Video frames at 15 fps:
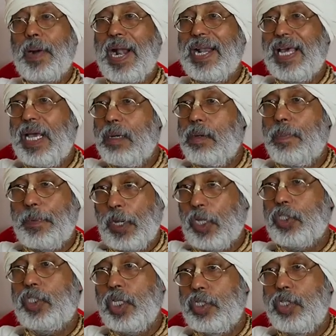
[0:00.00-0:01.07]
pranayama
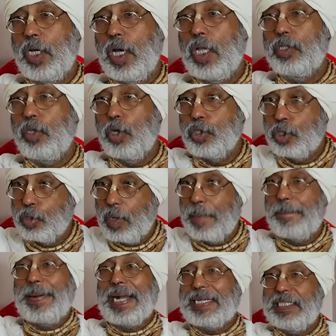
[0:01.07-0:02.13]
parasacha, those who are
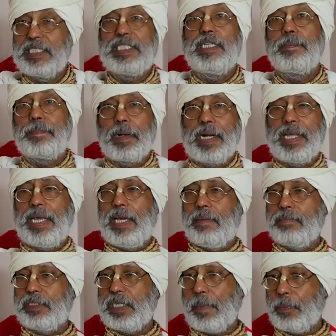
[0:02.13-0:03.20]
practicing
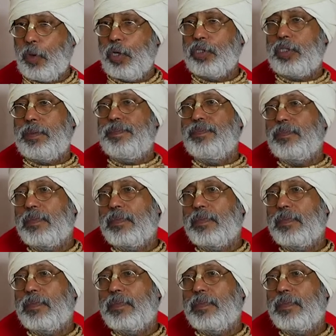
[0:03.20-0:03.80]
pranayam, suppose